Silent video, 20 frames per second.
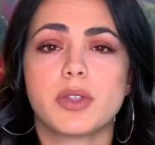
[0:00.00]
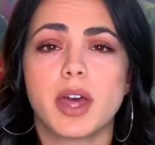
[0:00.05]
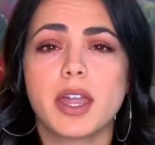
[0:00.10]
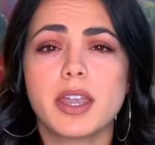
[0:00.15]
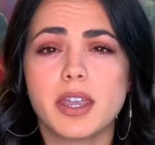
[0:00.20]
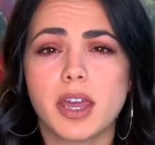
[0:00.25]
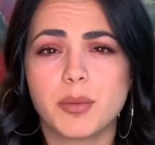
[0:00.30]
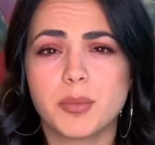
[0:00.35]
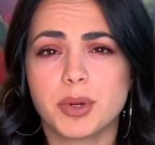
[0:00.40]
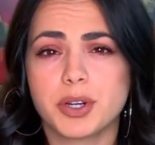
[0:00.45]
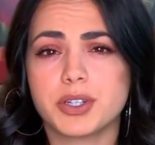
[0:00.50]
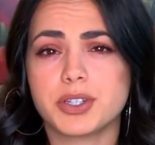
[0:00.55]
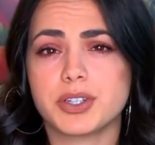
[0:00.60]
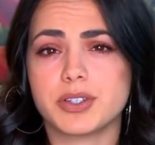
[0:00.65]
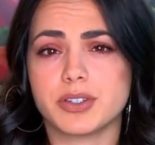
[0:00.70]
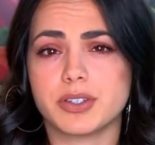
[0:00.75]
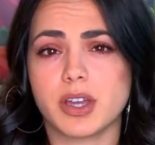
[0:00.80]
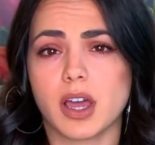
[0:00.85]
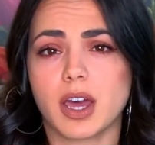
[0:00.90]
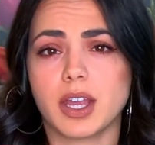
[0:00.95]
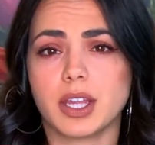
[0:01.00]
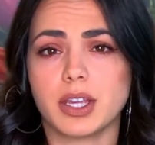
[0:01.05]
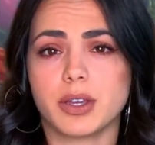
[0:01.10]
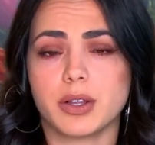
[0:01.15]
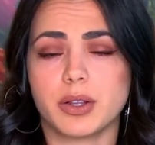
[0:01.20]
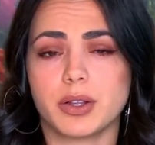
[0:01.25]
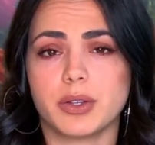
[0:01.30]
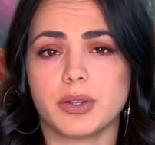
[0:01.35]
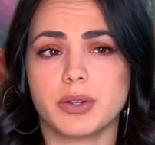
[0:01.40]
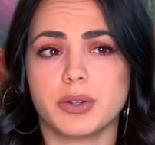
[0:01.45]
that number does not
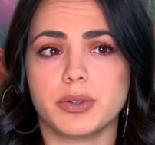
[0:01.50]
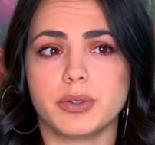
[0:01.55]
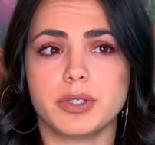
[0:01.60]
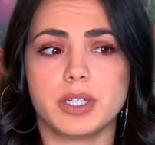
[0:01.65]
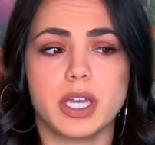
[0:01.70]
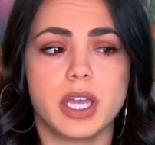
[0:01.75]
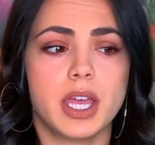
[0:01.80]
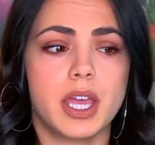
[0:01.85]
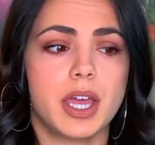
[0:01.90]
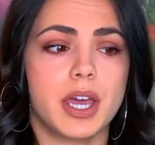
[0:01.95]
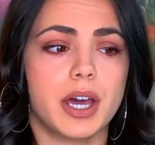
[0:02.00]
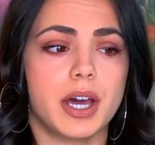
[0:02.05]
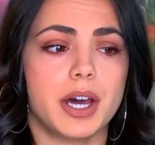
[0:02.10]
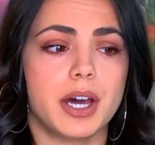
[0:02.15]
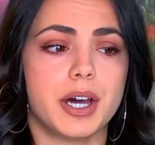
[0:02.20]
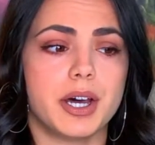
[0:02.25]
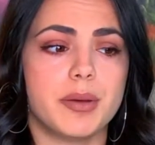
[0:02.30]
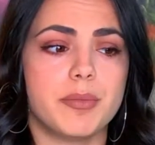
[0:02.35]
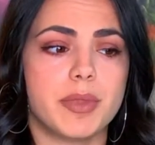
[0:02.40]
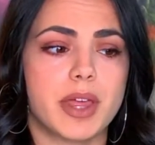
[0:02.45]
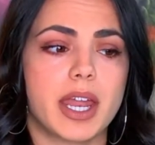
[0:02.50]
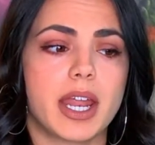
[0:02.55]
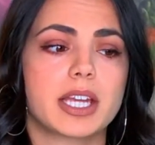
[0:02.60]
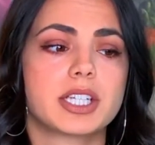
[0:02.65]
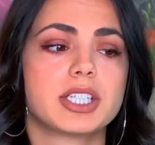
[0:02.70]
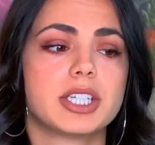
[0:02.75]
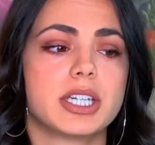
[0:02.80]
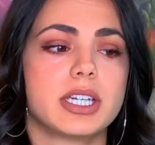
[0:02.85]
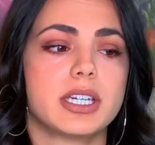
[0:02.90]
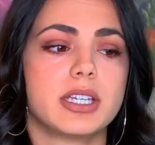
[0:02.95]
include,
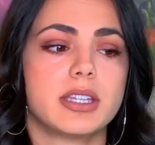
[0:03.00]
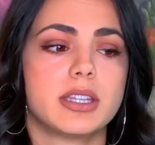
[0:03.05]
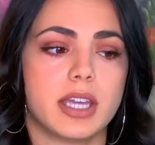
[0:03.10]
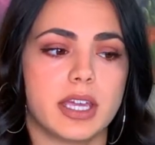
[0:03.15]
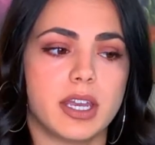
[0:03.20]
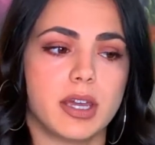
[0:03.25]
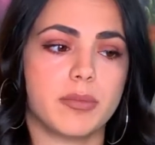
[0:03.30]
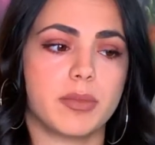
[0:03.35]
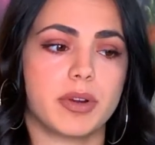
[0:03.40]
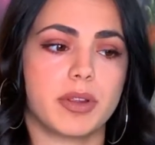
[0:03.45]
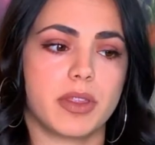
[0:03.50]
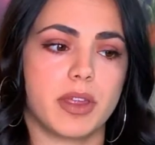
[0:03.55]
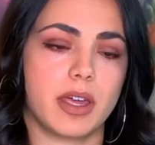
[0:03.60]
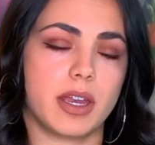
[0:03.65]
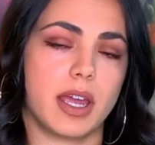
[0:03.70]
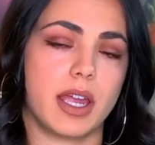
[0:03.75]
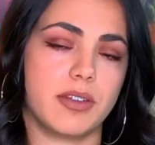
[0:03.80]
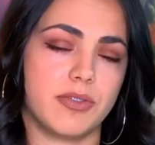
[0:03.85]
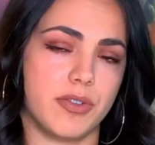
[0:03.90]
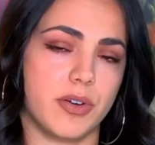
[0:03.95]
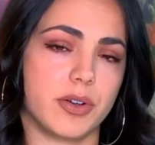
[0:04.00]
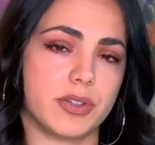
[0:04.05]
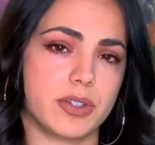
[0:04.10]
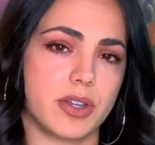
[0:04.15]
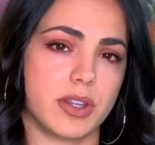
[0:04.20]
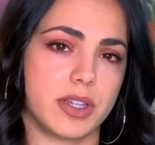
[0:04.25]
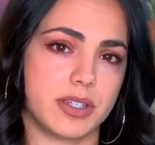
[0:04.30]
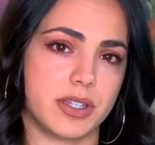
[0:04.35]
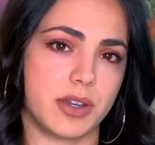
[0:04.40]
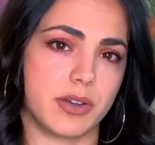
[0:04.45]
that number that I focus
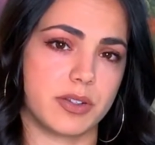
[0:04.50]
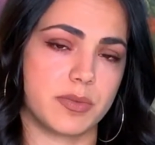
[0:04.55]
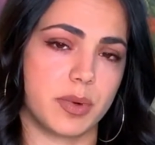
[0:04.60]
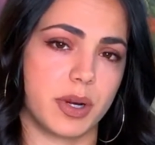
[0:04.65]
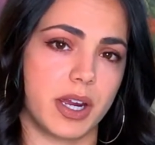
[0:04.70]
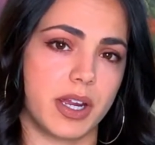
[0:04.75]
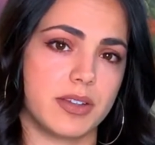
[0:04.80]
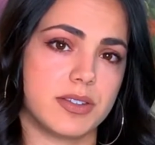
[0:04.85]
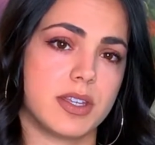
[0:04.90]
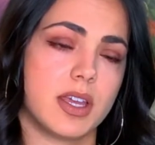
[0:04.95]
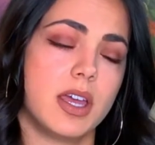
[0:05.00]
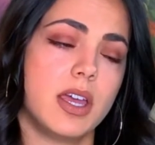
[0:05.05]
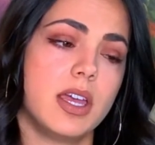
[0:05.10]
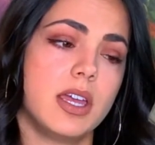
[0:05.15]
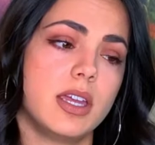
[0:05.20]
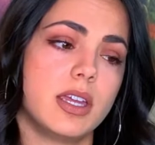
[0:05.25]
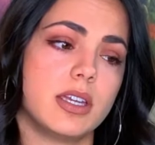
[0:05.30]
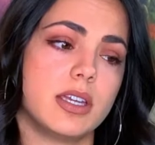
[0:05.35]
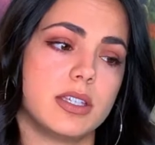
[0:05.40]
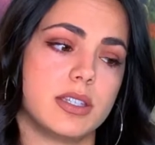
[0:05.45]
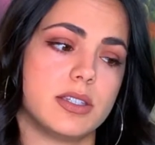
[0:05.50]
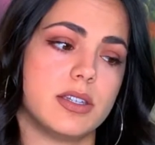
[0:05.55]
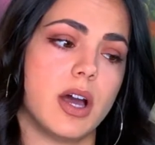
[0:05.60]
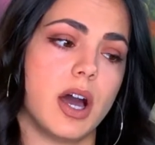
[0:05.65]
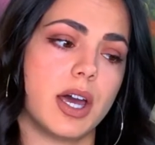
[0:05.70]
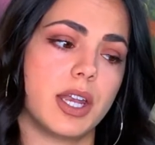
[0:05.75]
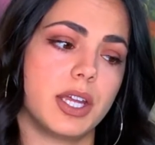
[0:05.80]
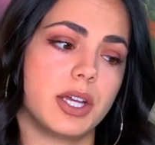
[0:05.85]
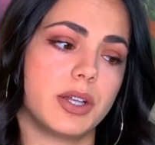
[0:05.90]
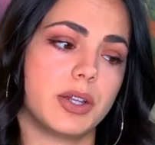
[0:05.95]
on, the sales price, is
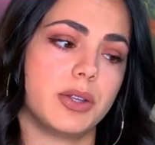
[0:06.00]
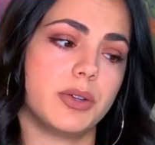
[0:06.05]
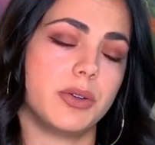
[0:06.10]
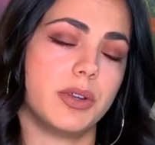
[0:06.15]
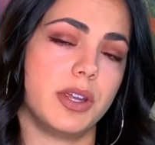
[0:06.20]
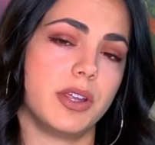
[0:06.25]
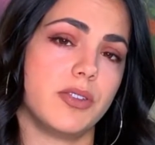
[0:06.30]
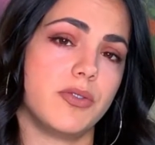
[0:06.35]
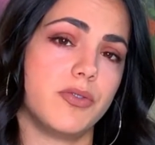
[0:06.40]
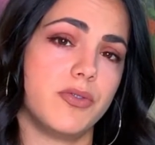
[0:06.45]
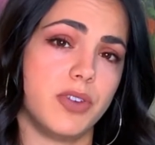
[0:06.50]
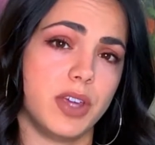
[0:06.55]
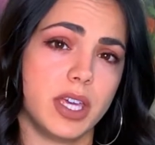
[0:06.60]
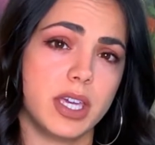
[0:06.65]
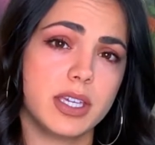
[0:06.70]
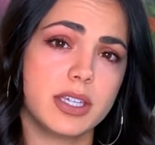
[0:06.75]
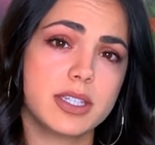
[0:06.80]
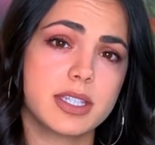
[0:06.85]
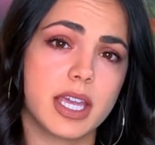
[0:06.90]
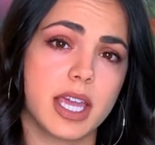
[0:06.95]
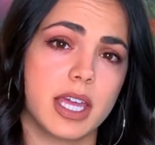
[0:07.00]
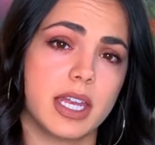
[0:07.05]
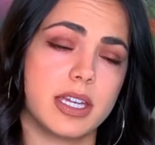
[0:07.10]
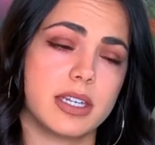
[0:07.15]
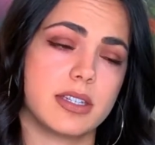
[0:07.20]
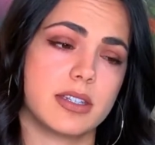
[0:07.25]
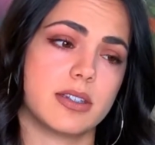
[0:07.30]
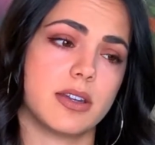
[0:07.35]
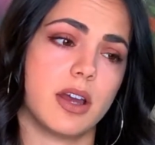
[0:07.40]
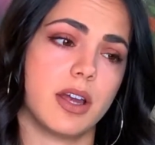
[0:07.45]
not including fees, and it
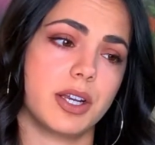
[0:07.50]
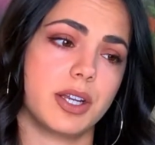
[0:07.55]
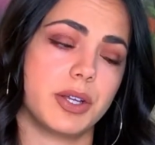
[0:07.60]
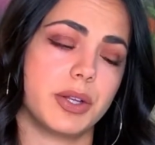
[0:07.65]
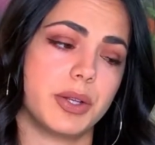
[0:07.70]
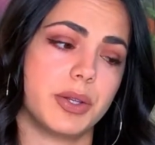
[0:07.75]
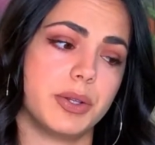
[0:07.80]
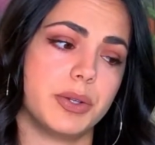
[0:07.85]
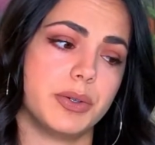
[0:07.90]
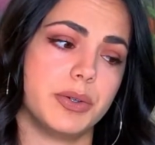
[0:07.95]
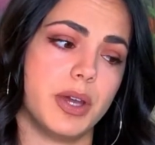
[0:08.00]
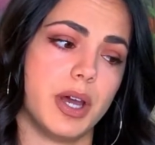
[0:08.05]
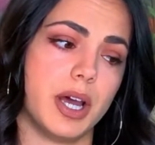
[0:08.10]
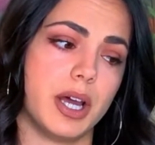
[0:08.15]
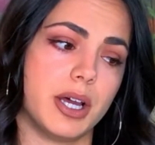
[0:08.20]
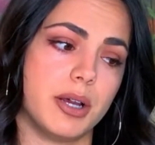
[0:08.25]
does not include